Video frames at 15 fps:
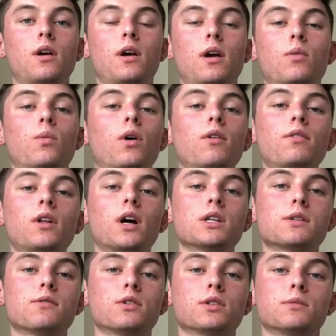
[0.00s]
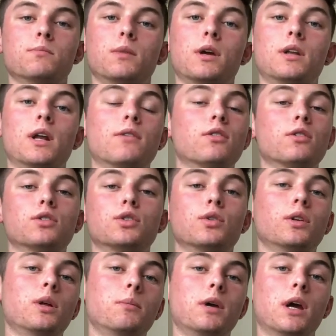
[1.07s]
And while philosophers may never
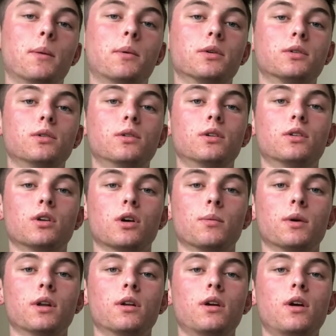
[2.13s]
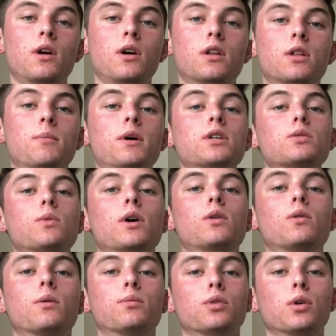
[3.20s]
truly be able to determine the best way
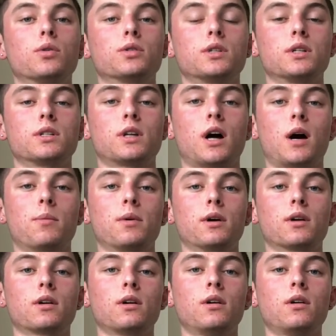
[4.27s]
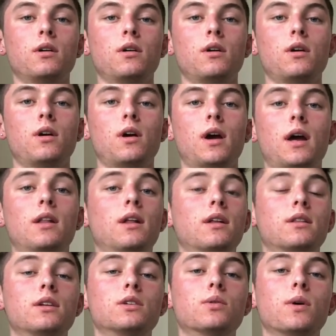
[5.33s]
to approach this topic, and
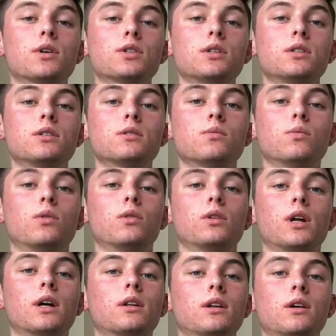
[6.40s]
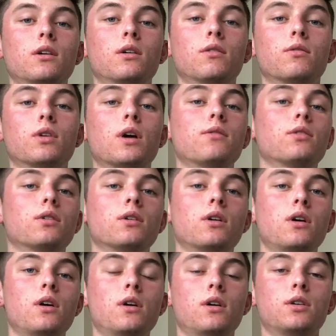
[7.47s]
that these questions will likely
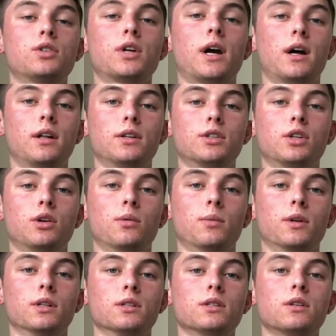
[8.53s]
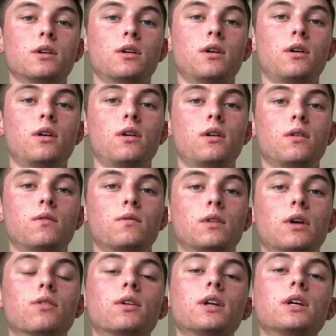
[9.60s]
forever challenge humans,
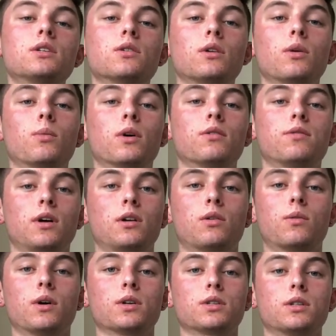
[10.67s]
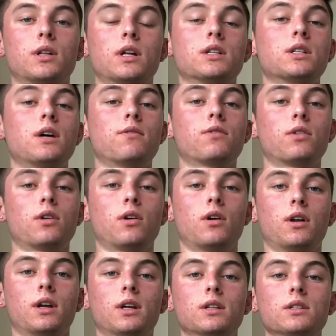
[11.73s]
there really is only one final question that is left for the
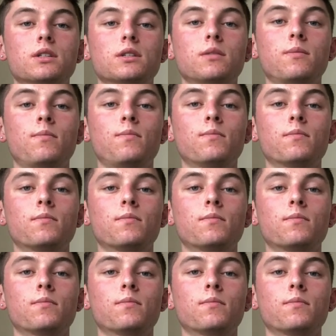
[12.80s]
audience.